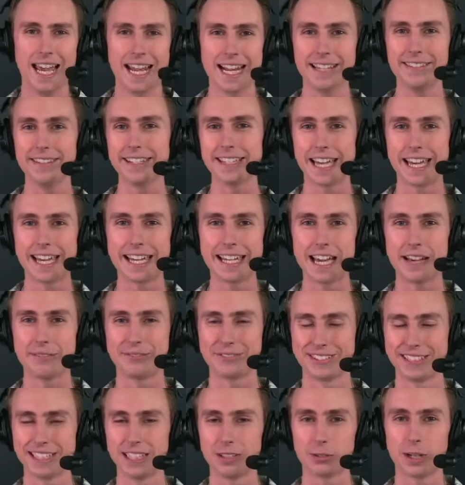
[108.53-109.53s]
in the
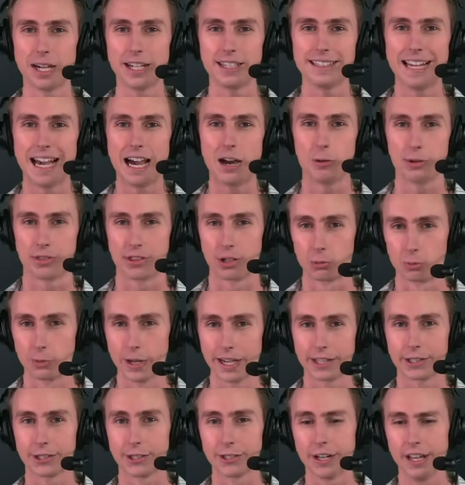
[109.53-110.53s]
AFC right now with a
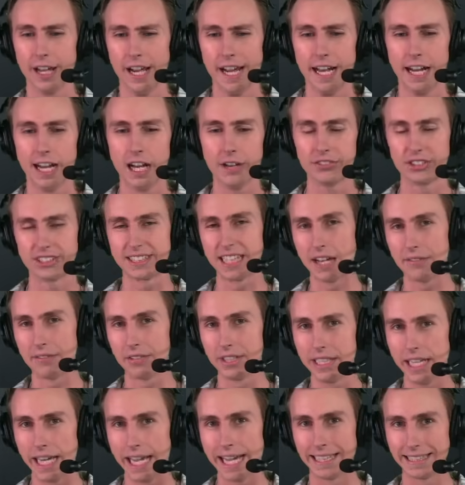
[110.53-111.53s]
record of
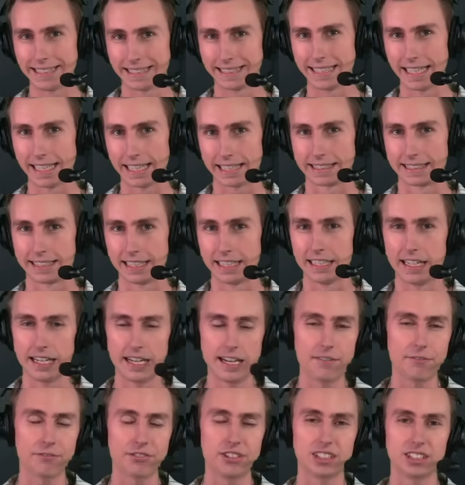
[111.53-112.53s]
7-6. And
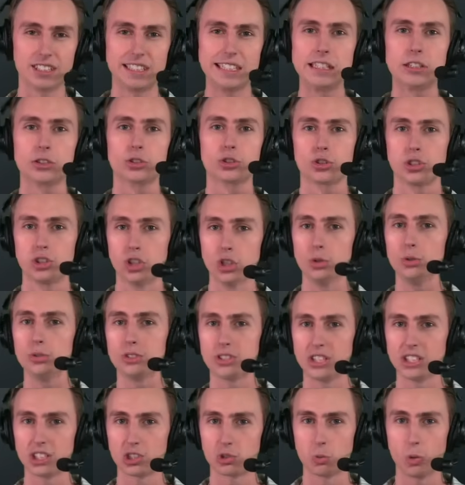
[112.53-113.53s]
if the Steelers lose
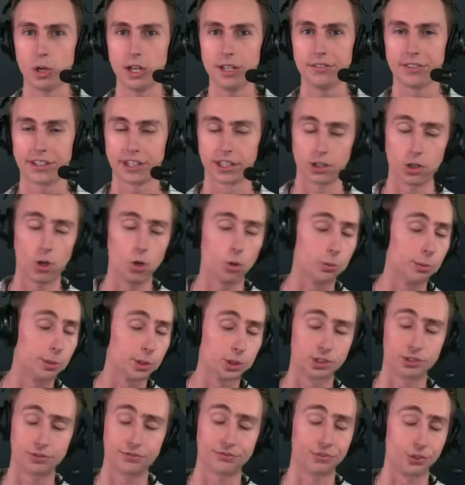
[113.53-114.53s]
this one, they're
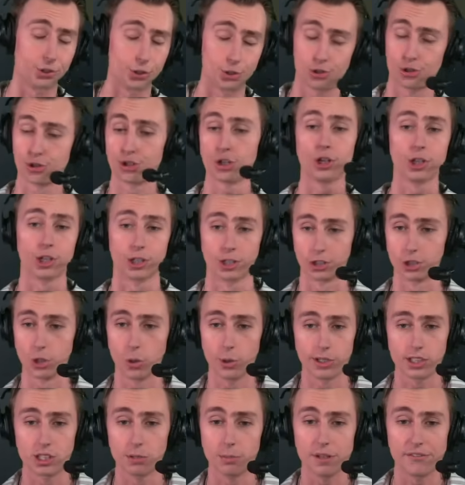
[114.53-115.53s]
almost for sure
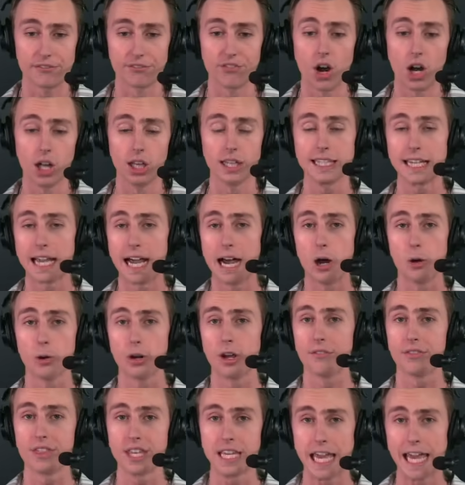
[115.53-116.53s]
going to be falling out
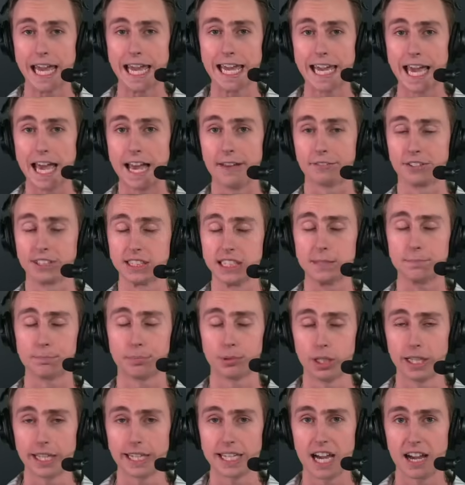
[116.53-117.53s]
of the AFC
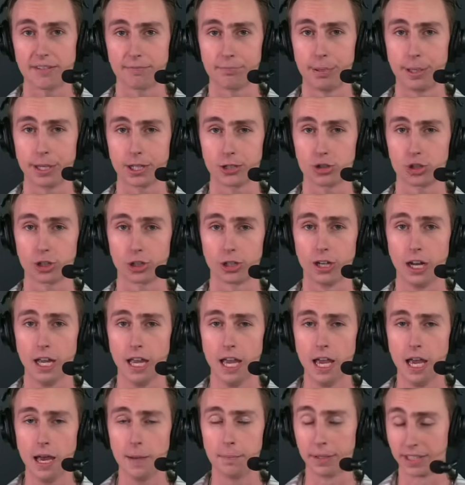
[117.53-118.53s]
playoff picture,
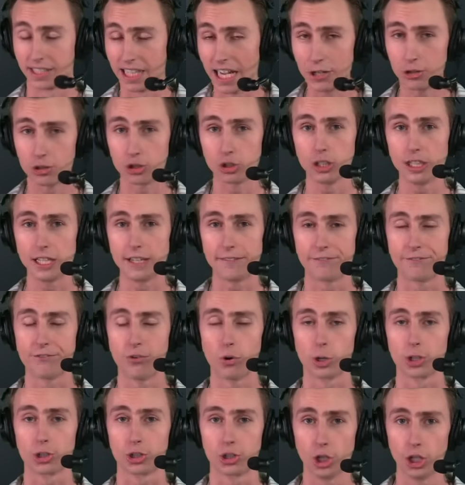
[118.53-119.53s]
potentially
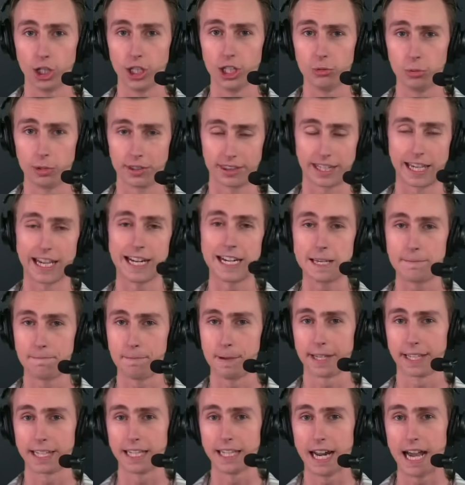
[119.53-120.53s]
for good, with Kenny
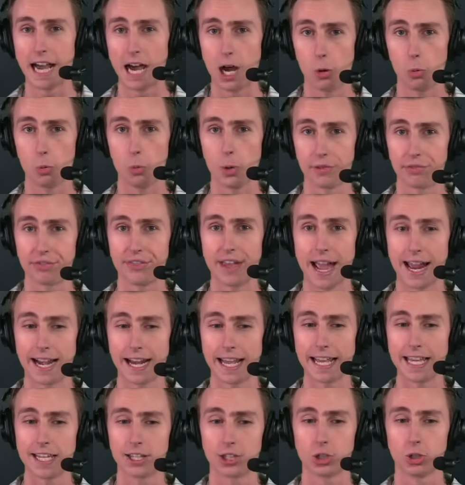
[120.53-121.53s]
Pickett out with that
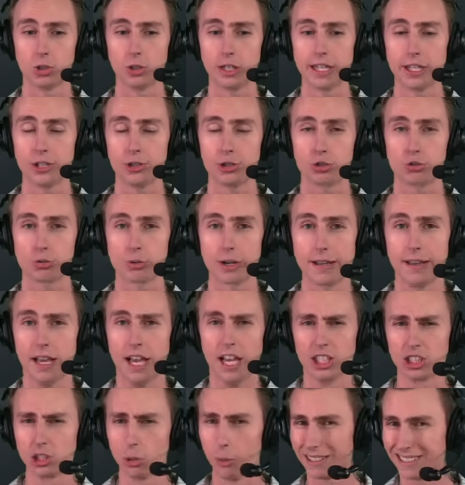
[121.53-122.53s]
ankle injury.
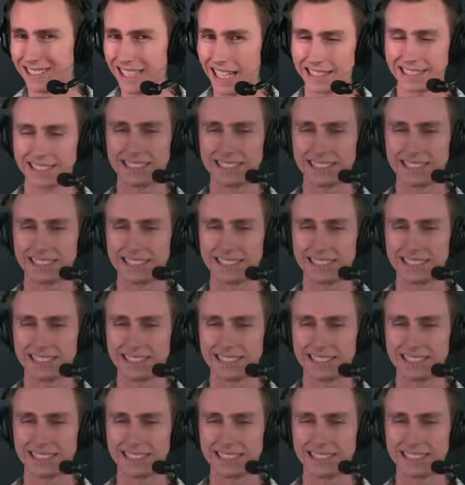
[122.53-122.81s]
So what's at